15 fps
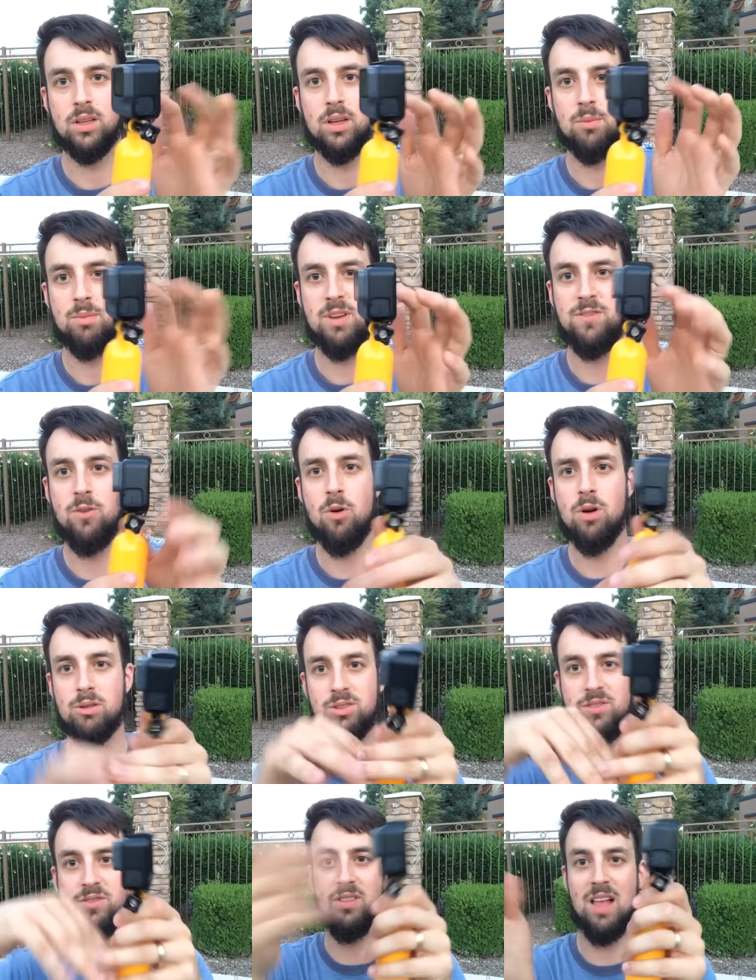Before it
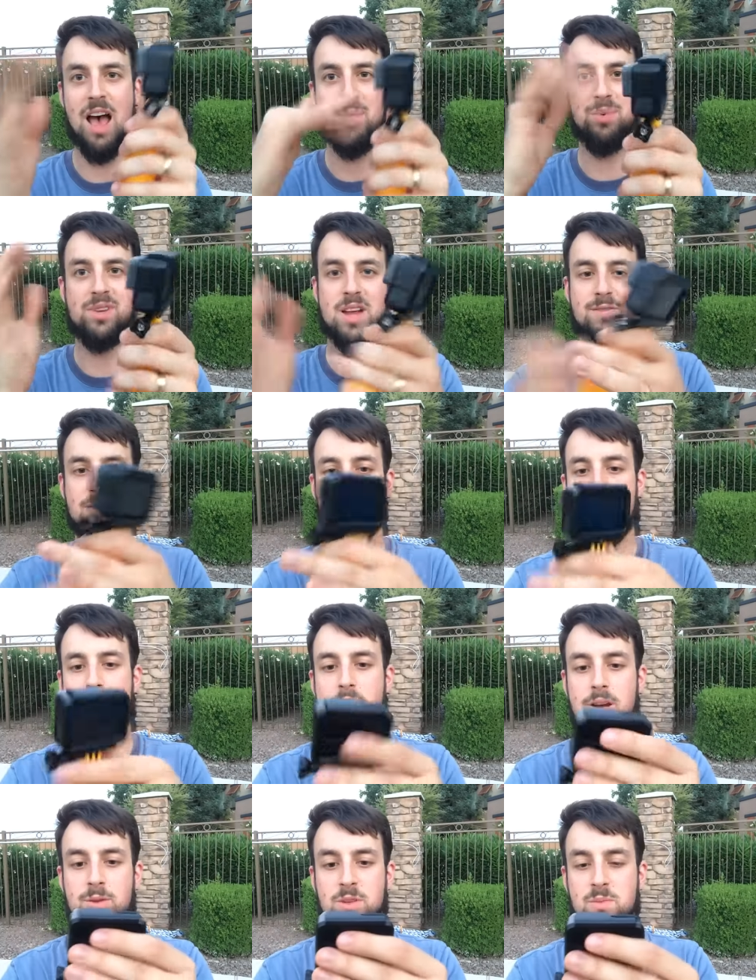was flopping
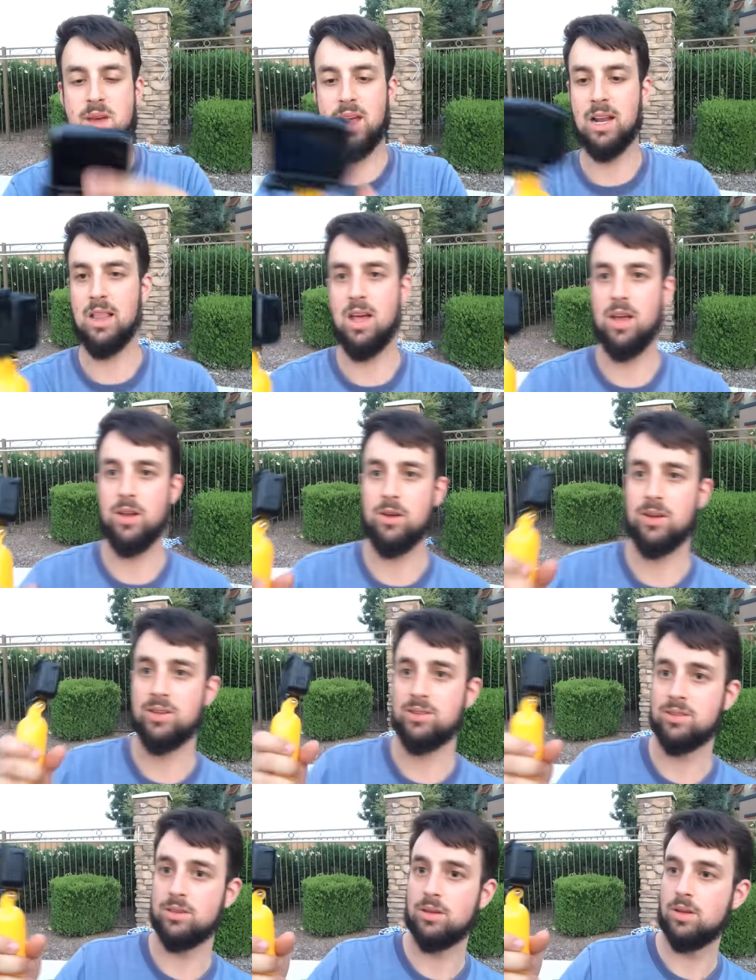everywhere and it was making a lot of
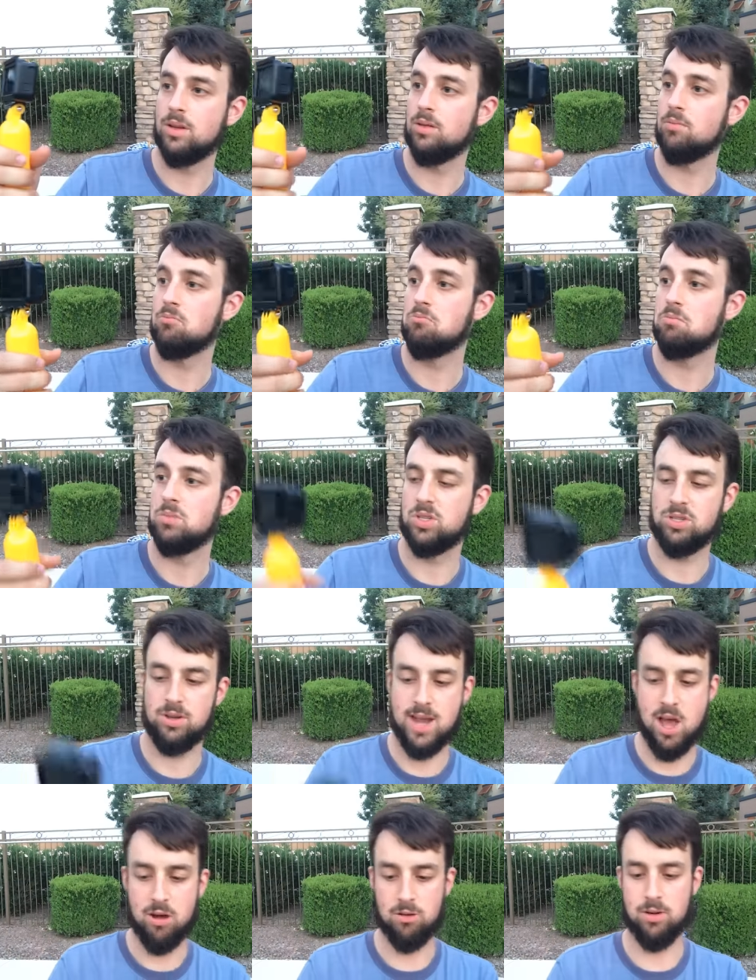noise. So
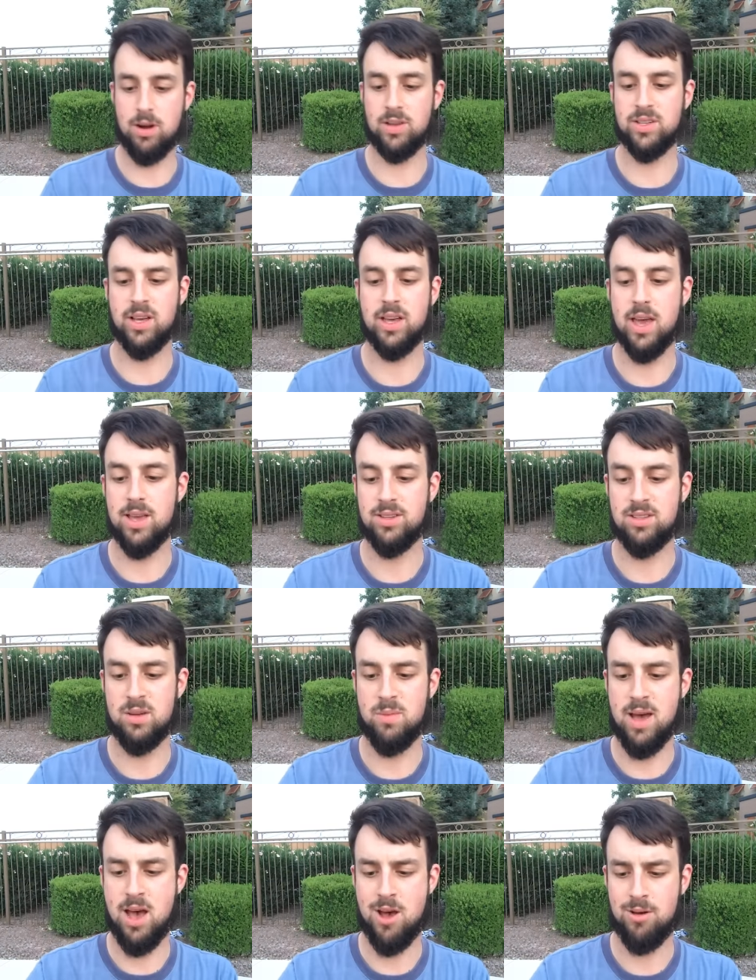now it works, I guess,
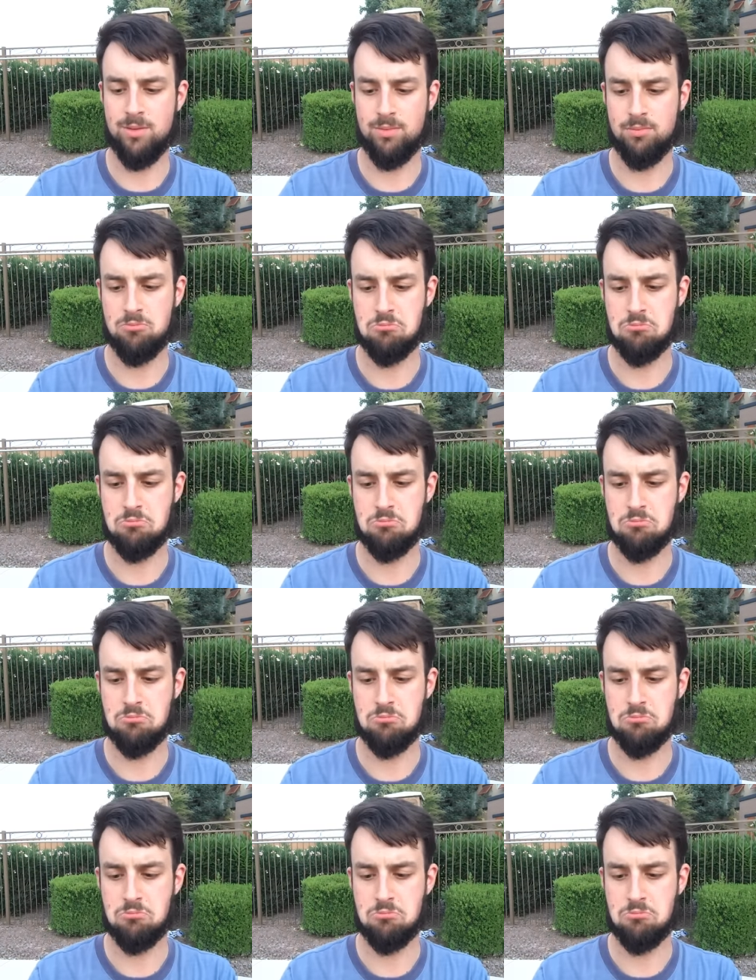somehow.